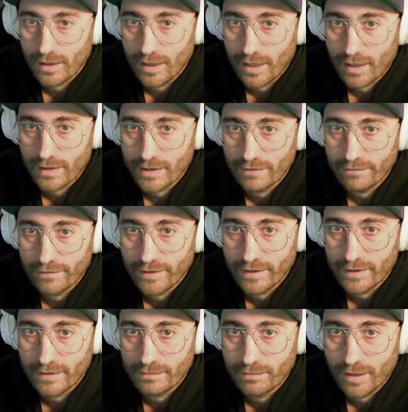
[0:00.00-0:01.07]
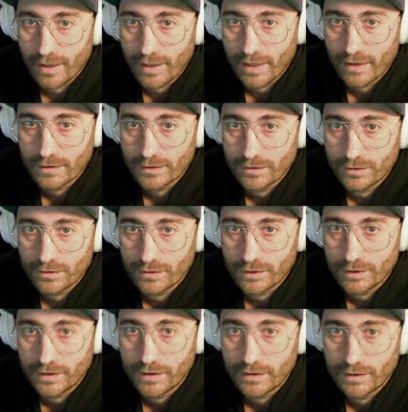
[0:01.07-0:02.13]
activate my editor
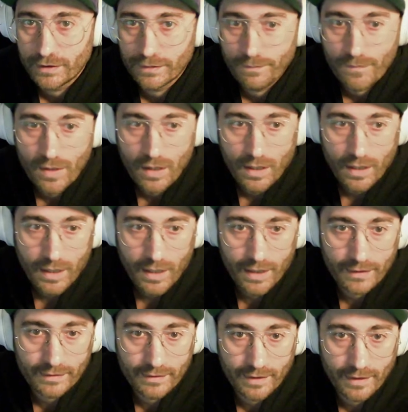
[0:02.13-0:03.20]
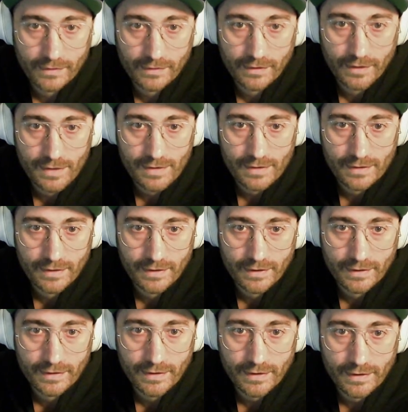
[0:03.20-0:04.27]
here, and then let's click
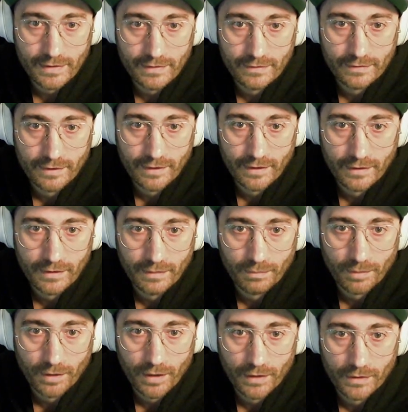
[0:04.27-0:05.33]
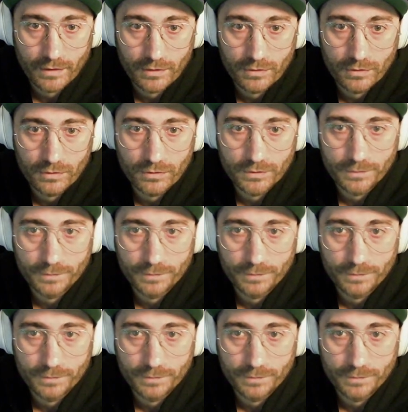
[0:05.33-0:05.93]
these and apply the code.